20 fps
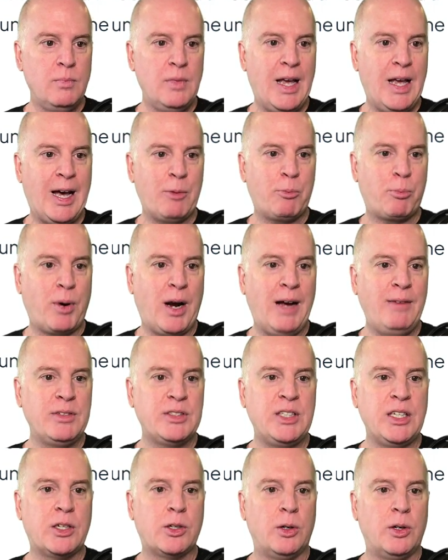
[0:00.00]
at
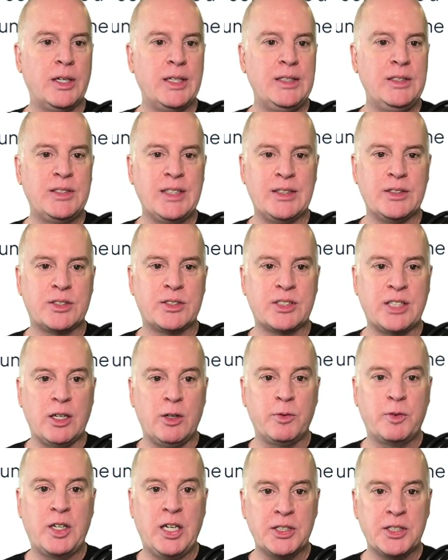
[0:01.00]
privacy coins and
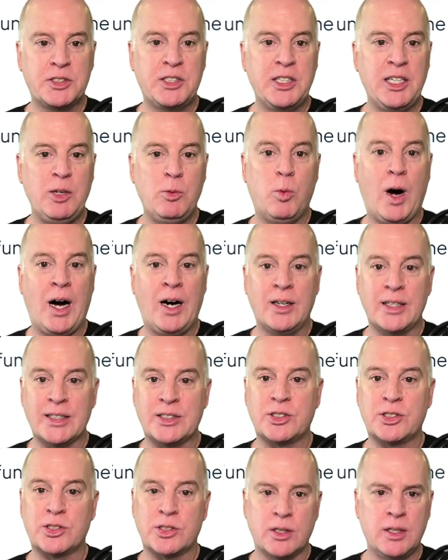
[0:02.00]
self-custody
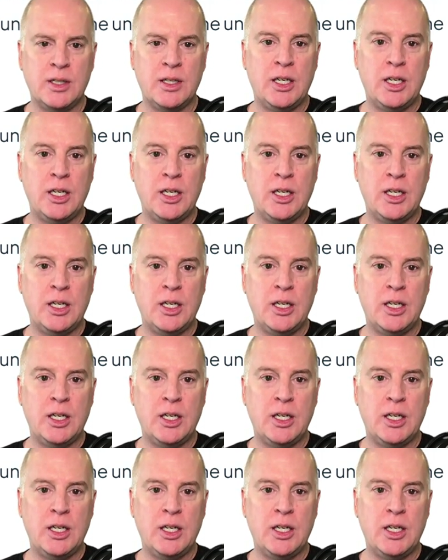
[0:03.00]
wallets